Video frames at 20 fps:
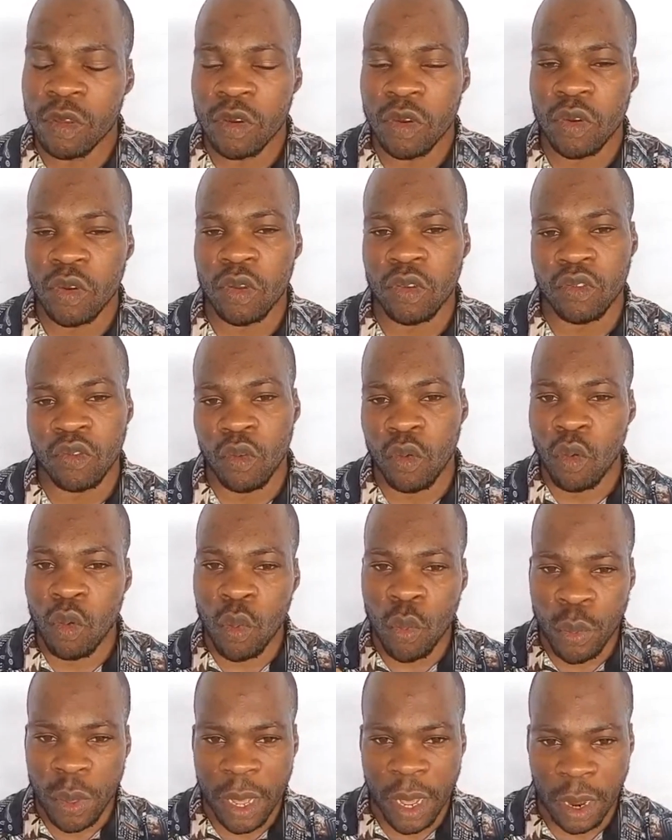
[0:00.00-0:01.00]
Those who
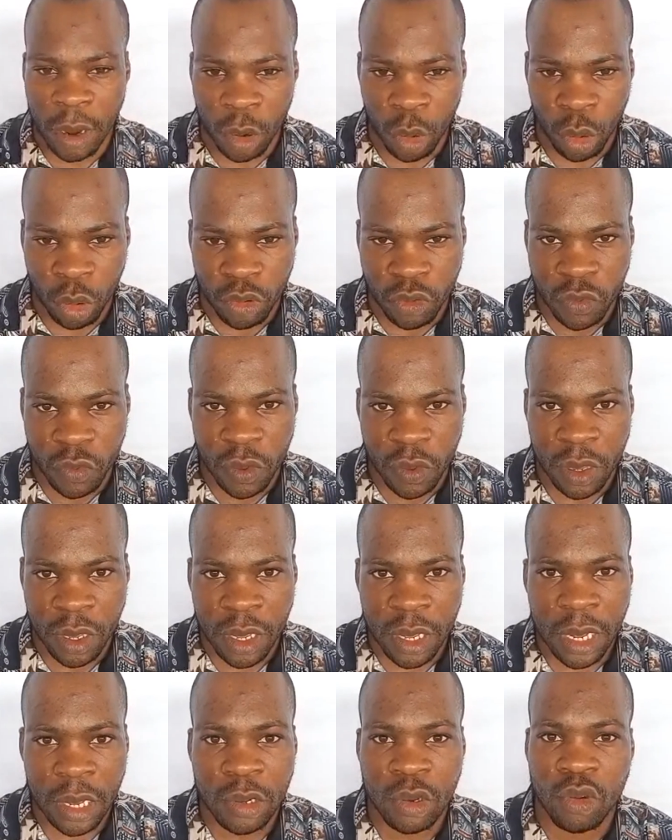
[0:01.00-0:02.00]
wear clothes
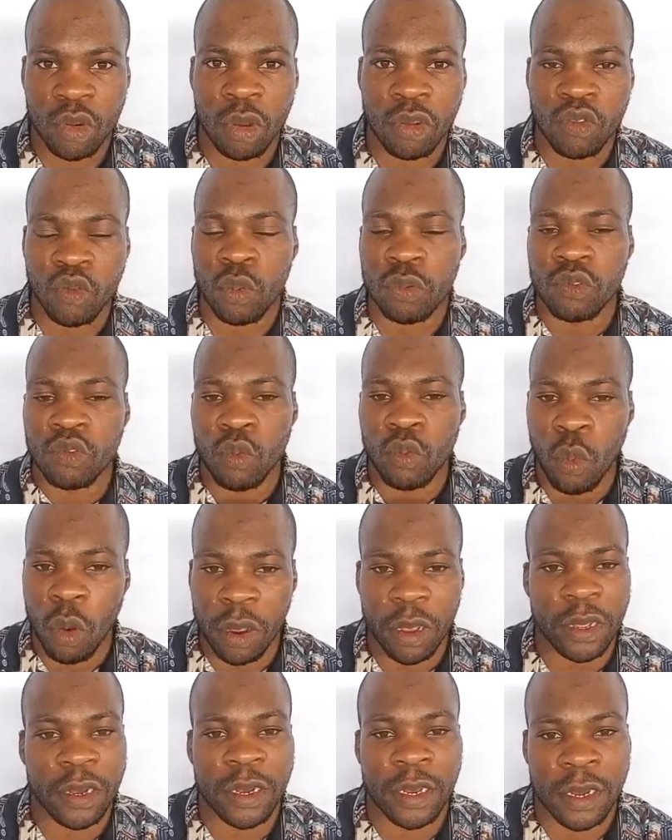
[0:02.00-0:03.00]
don't want to
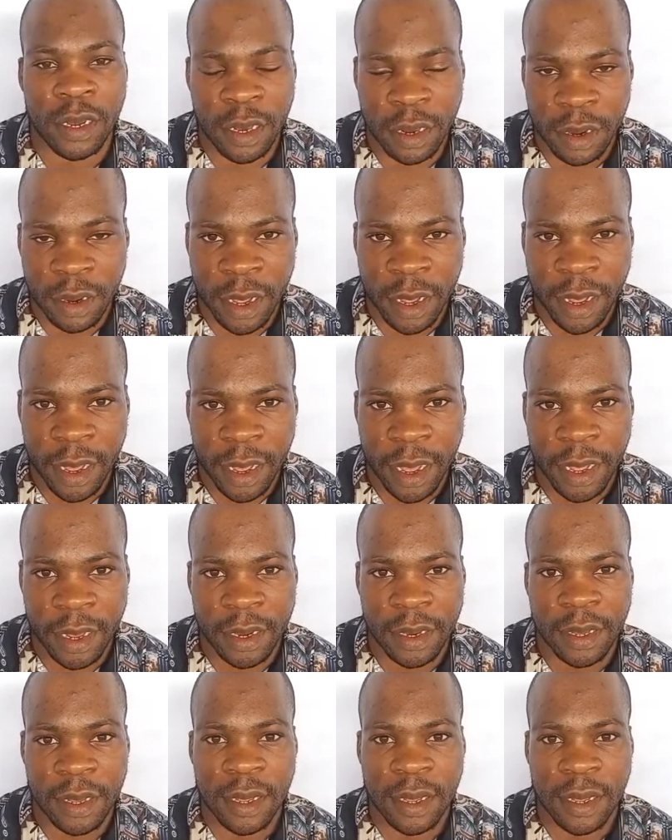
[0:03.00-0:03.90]
walk naked.